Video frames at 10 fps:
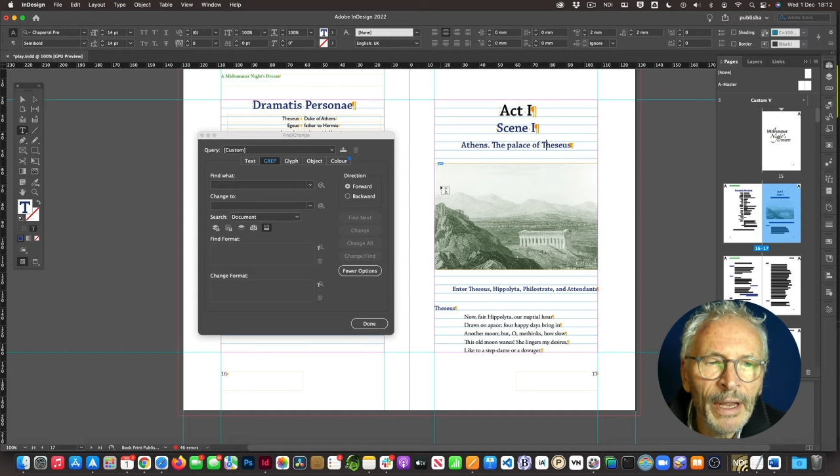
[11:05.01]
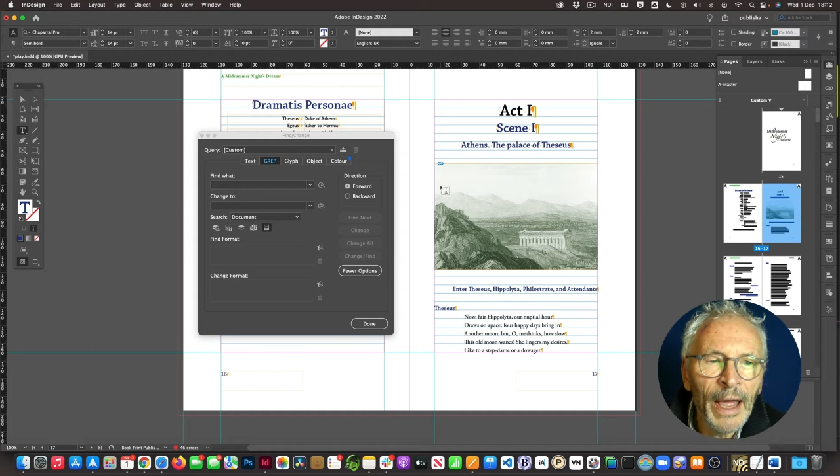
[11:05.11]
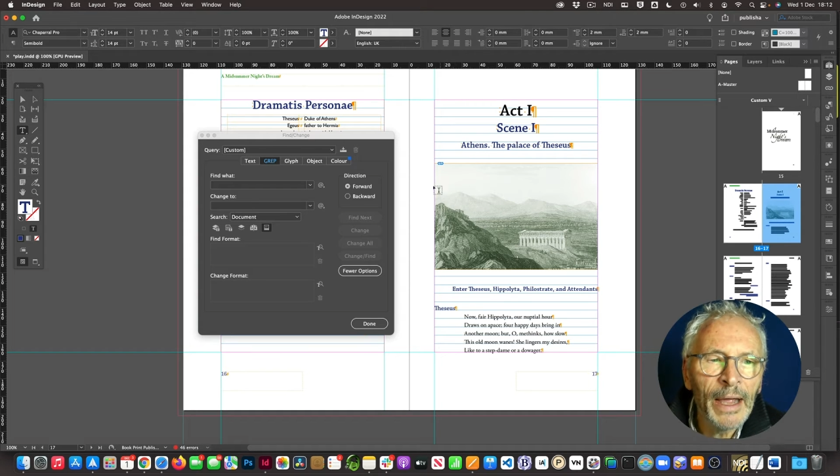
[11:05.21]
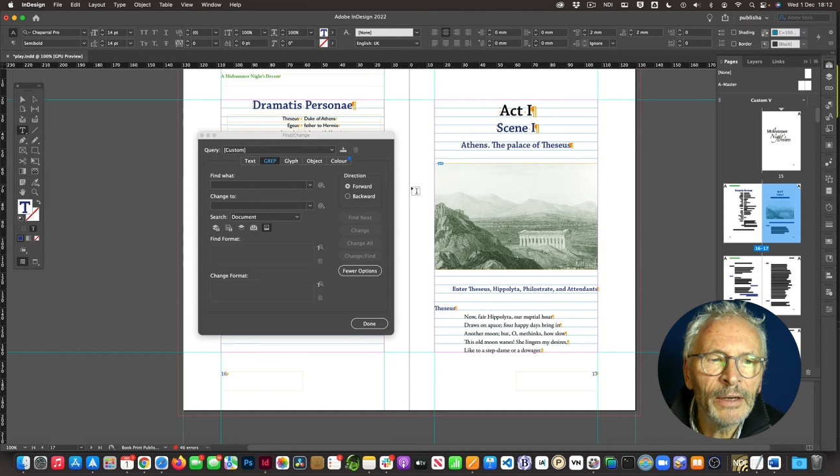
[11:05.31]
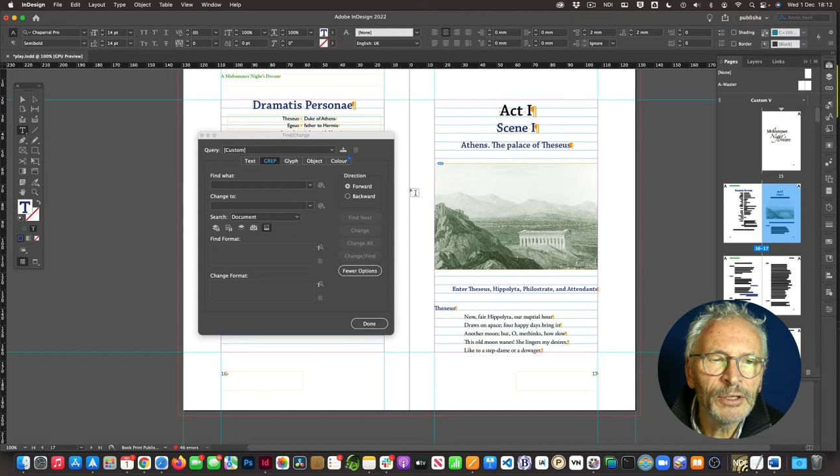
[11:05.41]

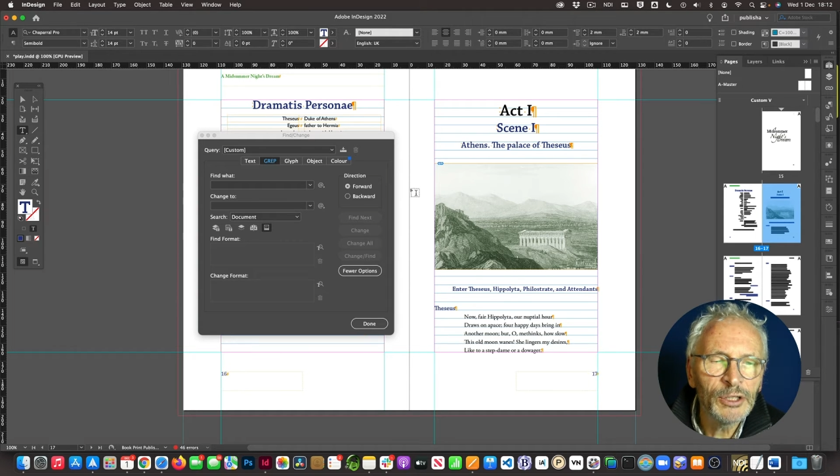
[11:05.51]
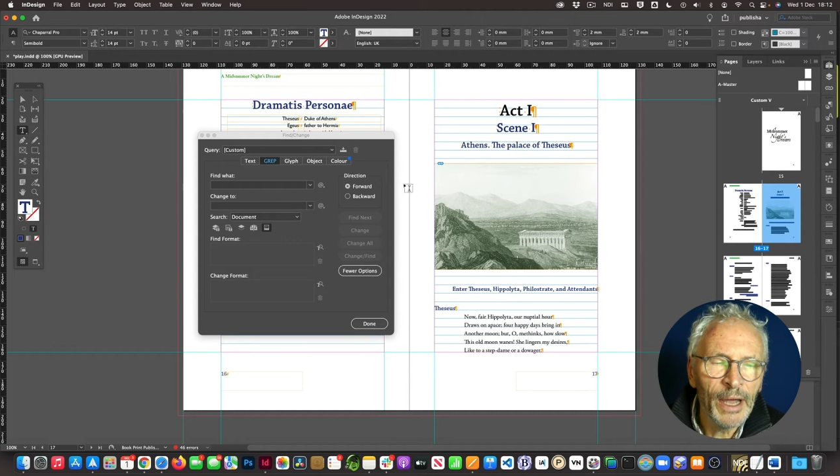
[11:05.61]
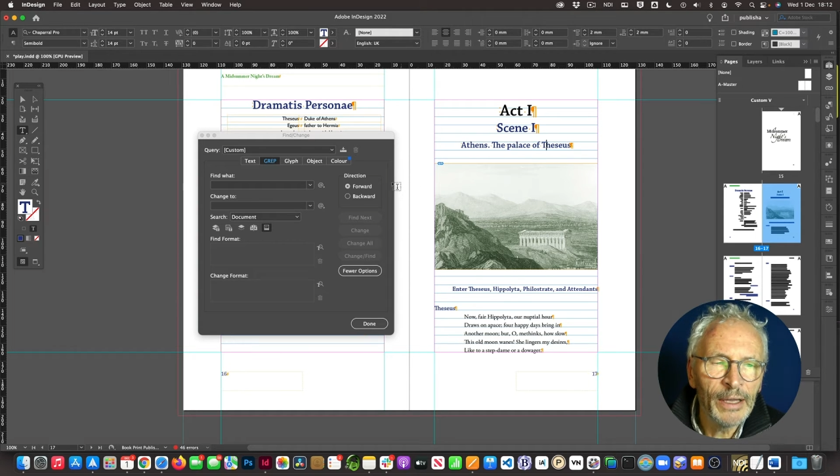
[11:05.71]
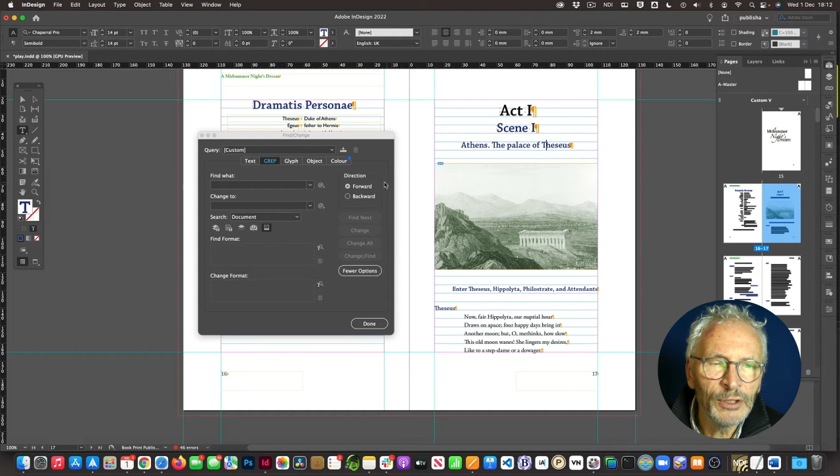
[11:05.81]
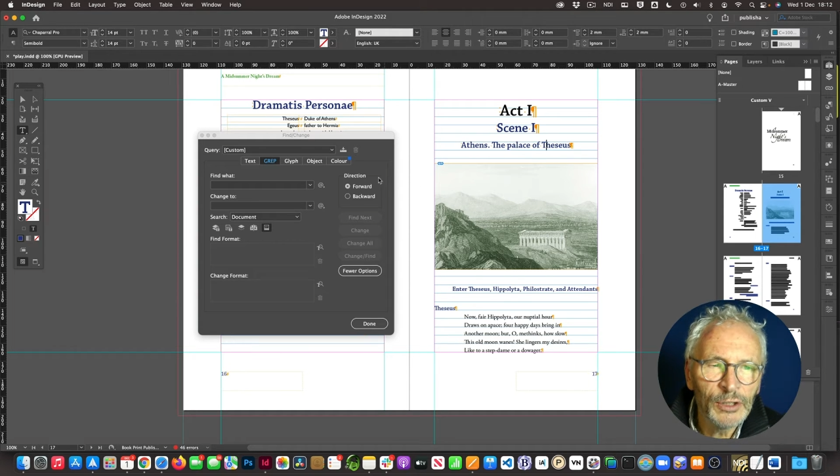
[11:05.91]
and
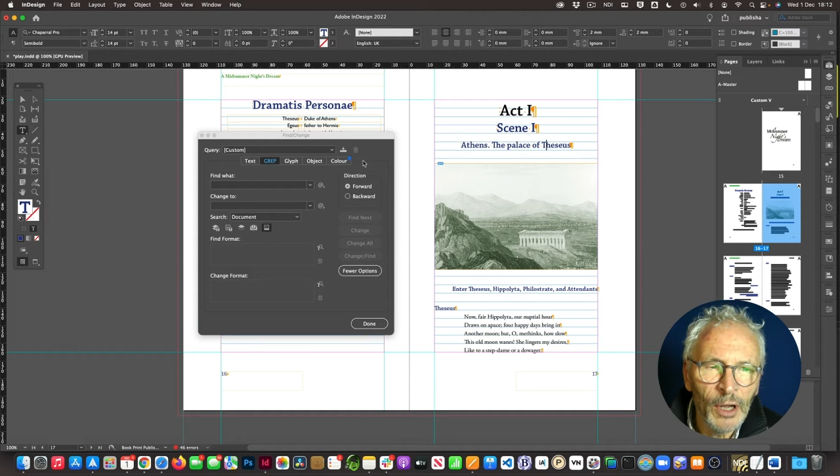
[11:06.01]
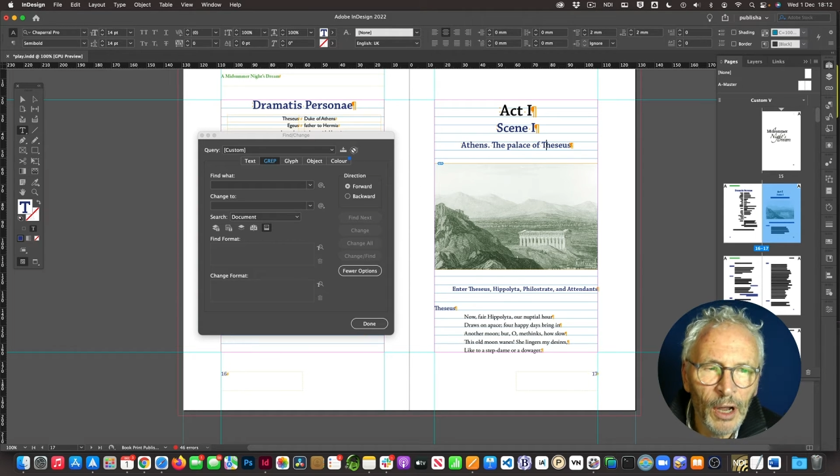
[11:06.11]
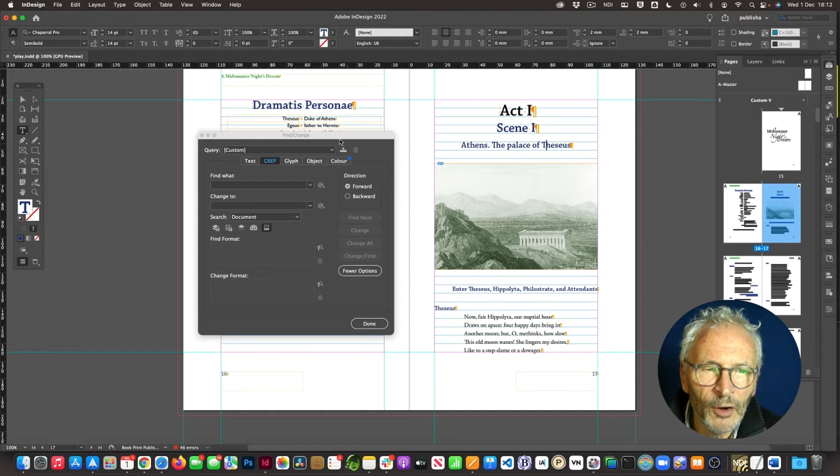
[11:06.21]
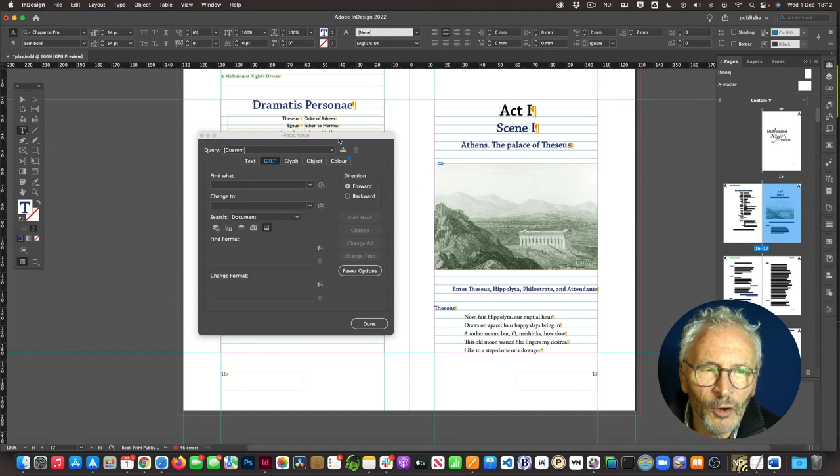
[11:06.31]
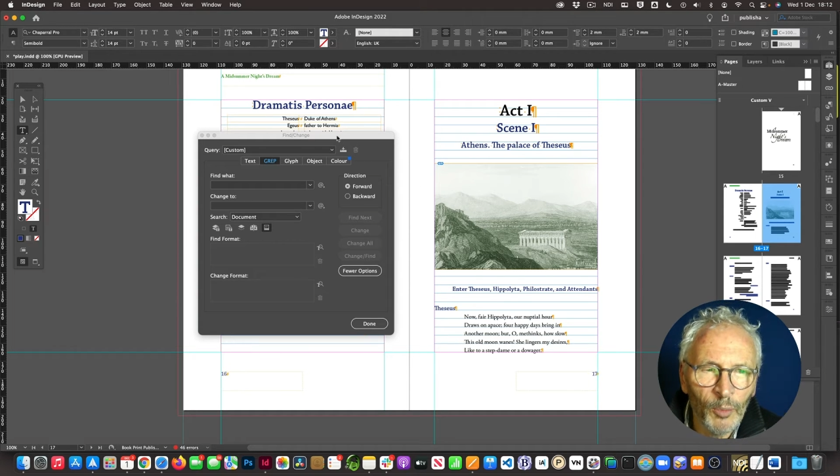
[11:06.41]
change
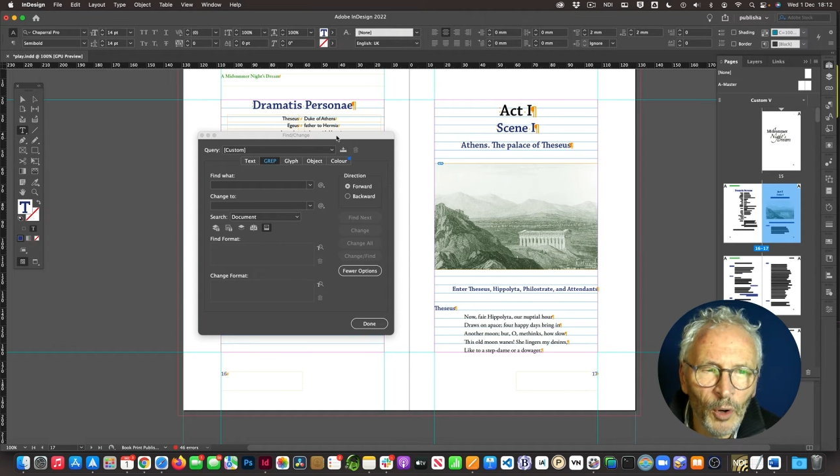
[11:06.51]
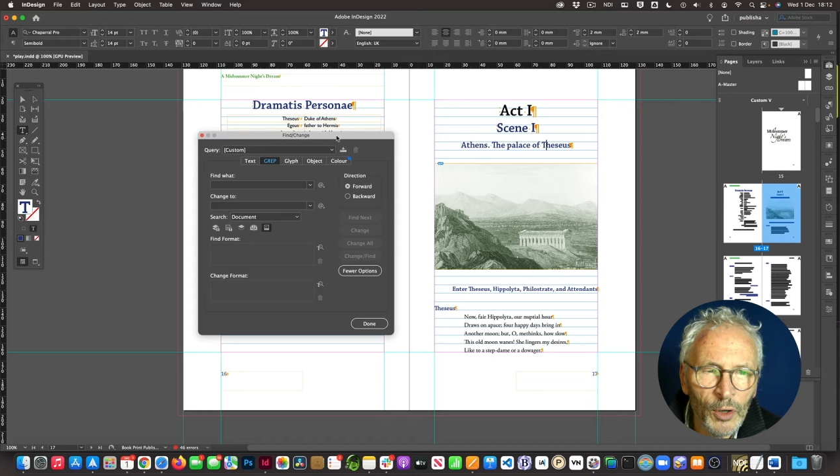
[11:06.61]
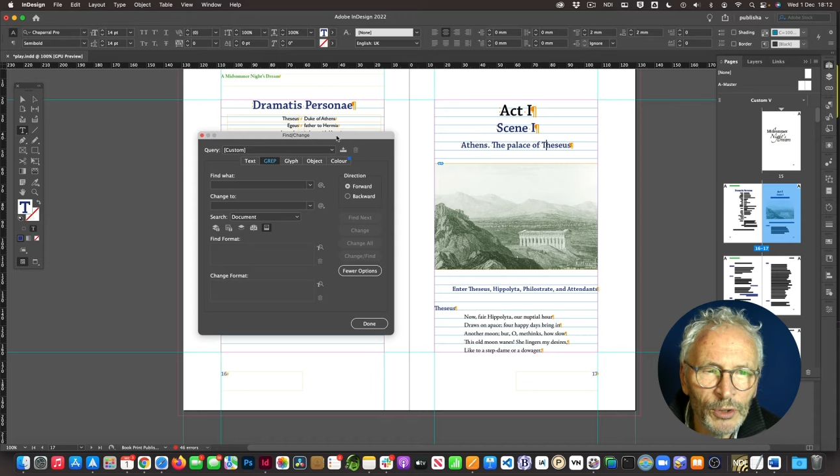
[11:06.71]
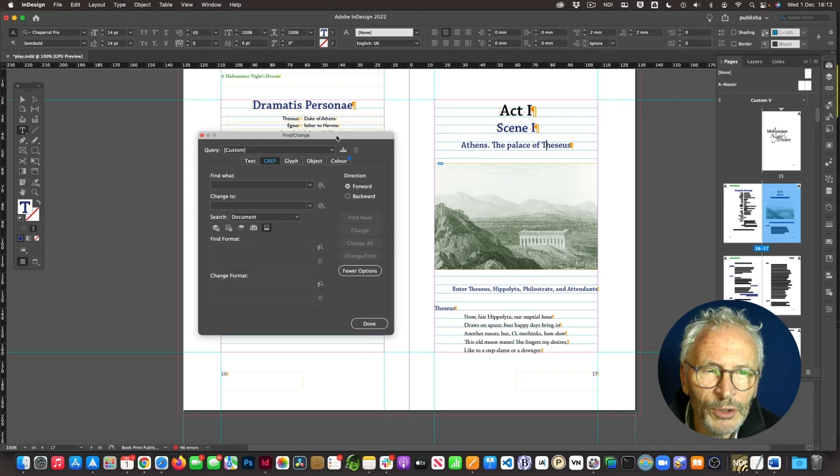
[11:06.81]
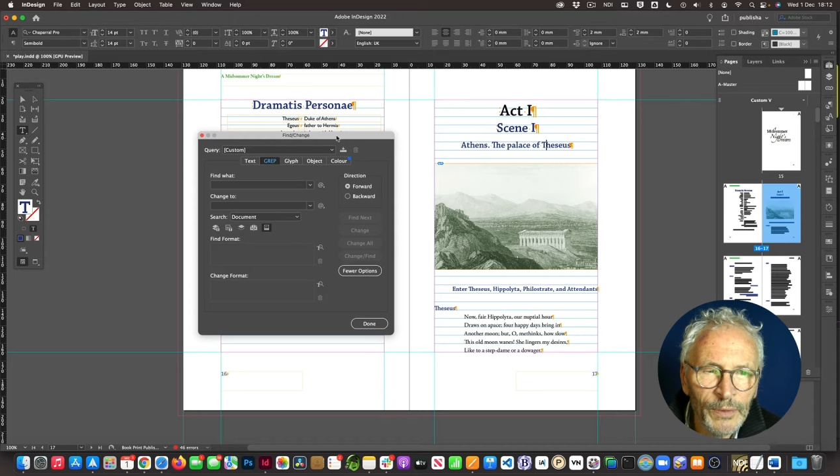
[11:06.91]
dialog box,